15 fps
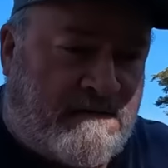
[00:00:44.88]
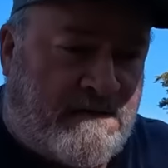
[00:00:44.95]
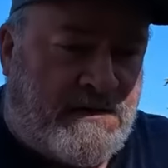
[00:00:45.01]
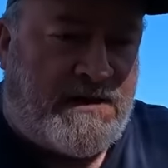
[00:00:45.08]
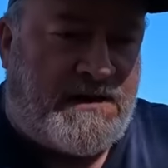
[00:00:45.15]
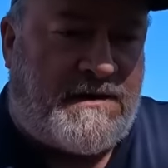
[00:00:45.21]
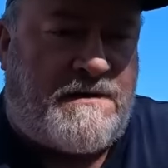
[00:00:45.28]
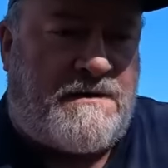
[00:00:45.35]

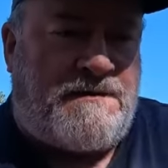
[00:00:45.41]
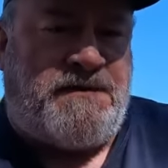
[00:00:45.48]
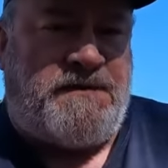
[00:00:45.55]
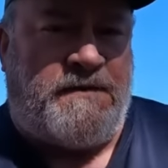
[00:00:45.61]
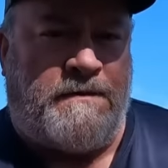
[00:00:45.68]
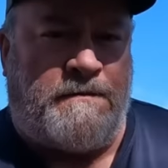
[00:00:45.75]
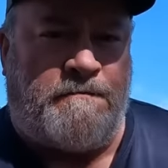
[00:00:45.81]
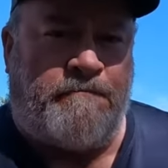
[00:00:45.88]
everything
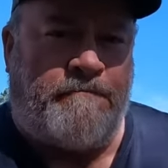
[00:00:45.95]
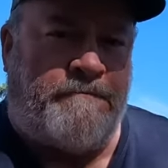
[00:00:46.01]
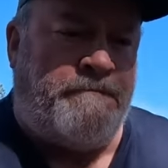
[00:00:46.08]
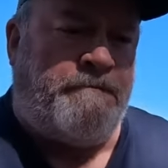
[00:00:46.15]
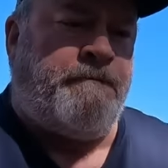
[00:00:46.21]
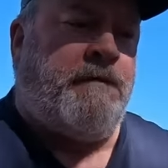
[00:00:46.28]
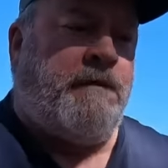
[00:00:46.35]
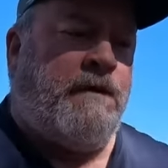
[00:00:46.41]
else.
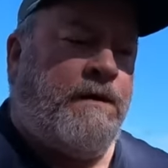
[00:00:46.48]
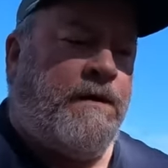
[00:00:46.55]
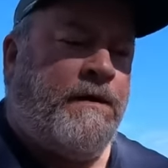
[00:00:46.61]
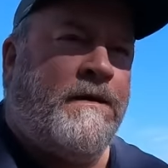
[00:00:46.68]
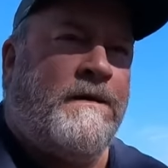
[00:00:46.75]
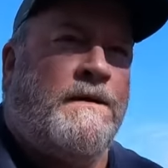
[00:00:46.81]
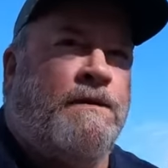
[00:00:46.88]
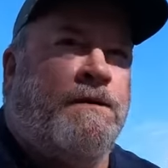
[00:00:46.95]

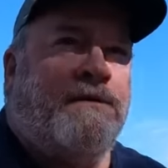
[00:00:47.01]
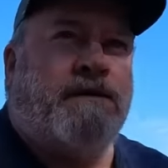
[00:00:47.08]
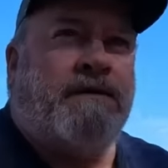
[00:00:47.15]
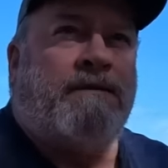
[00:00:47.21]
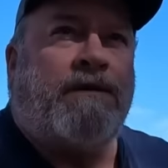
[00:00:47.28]
So